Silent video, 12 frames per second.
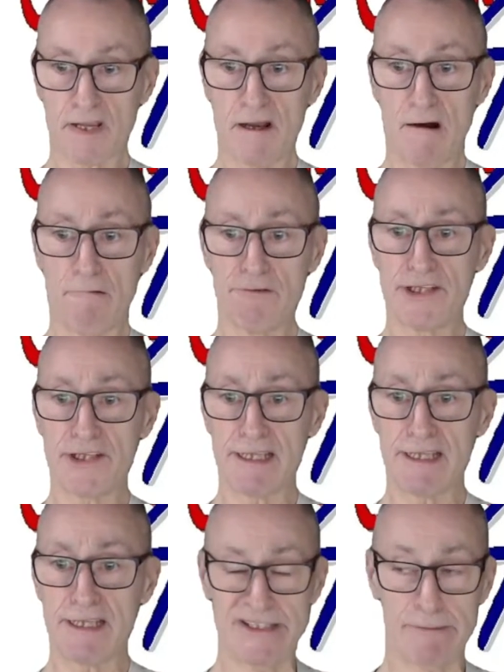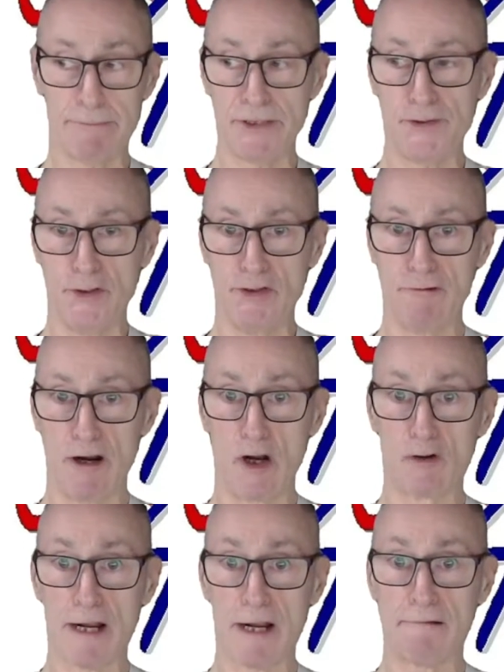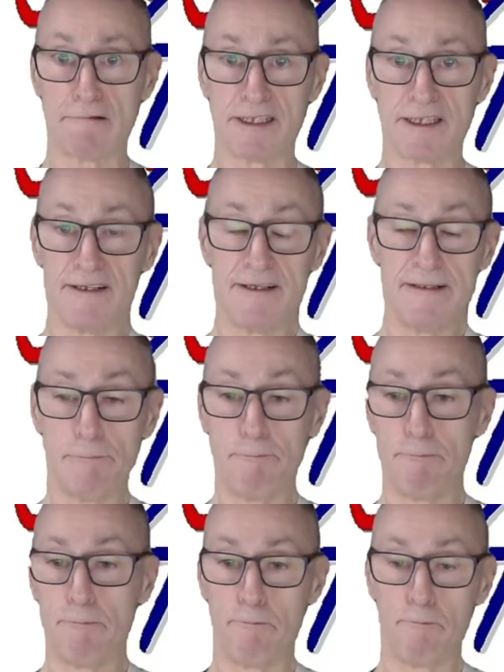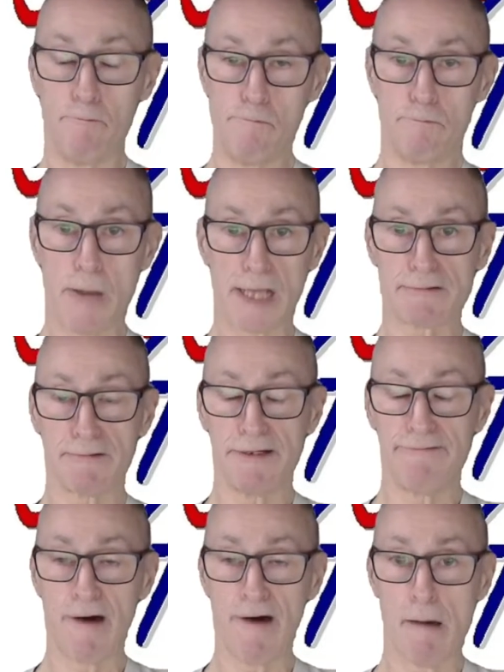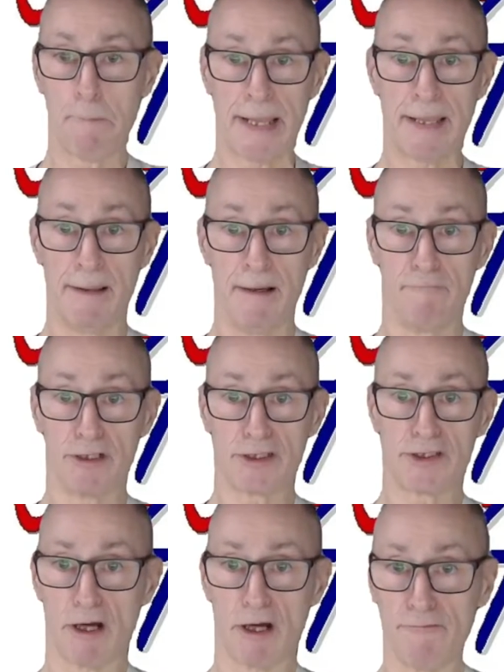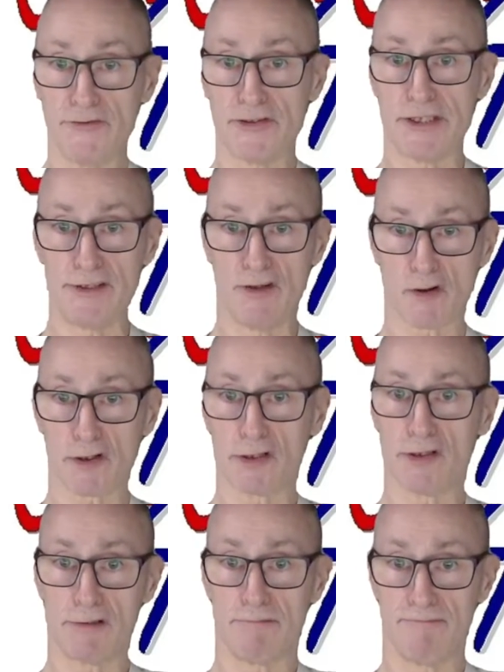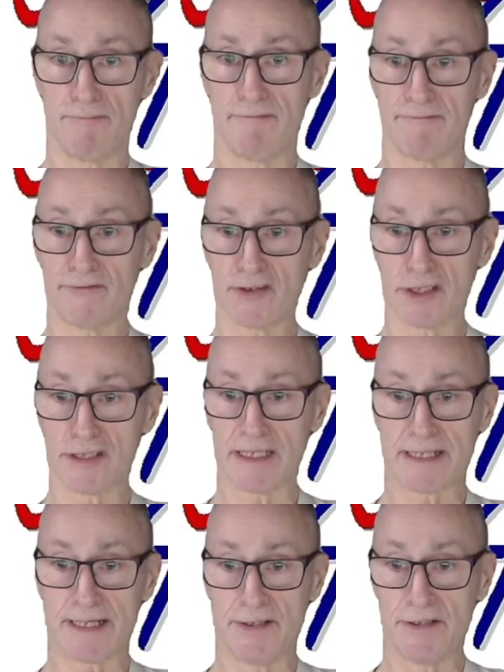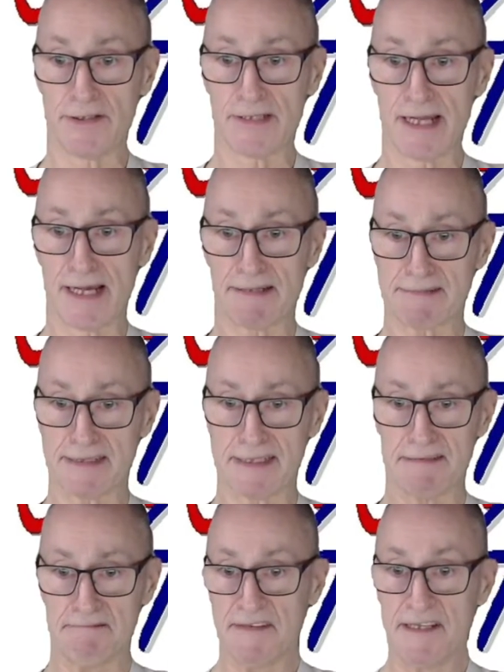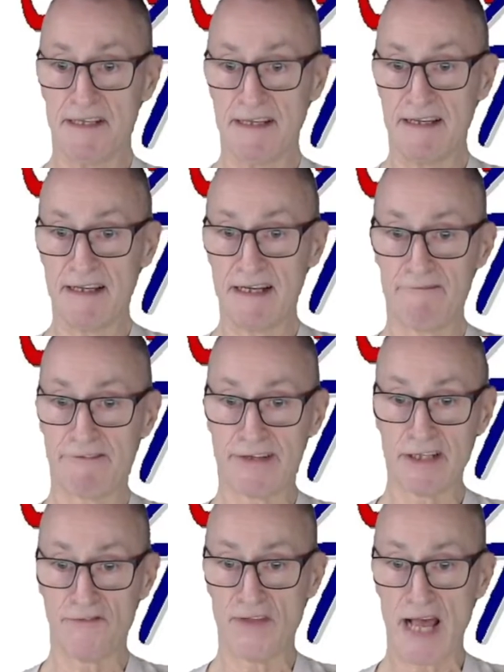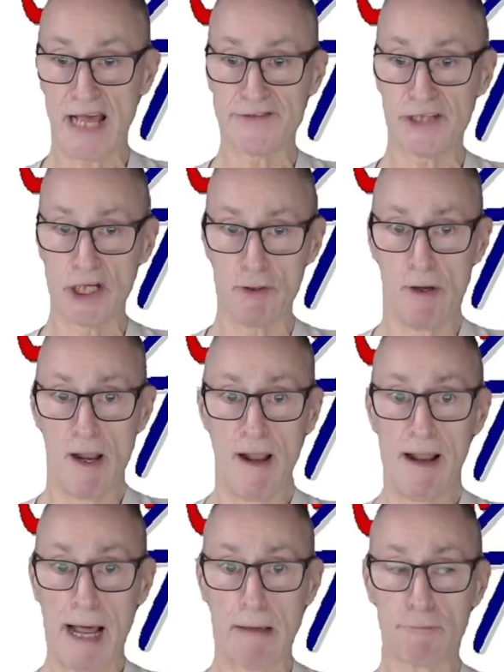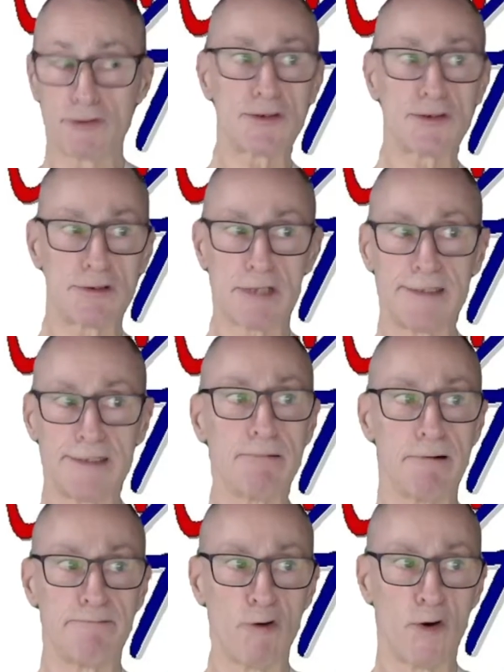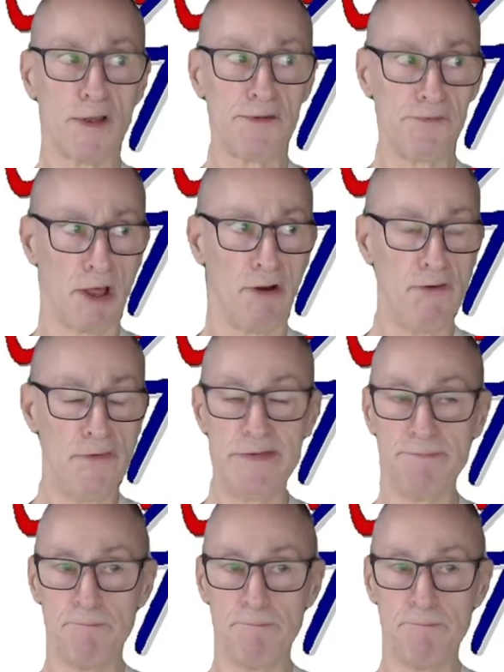obviously there is some issues around battery farming, which obviously not good for the chickens and things like that. So I would tend to avoid those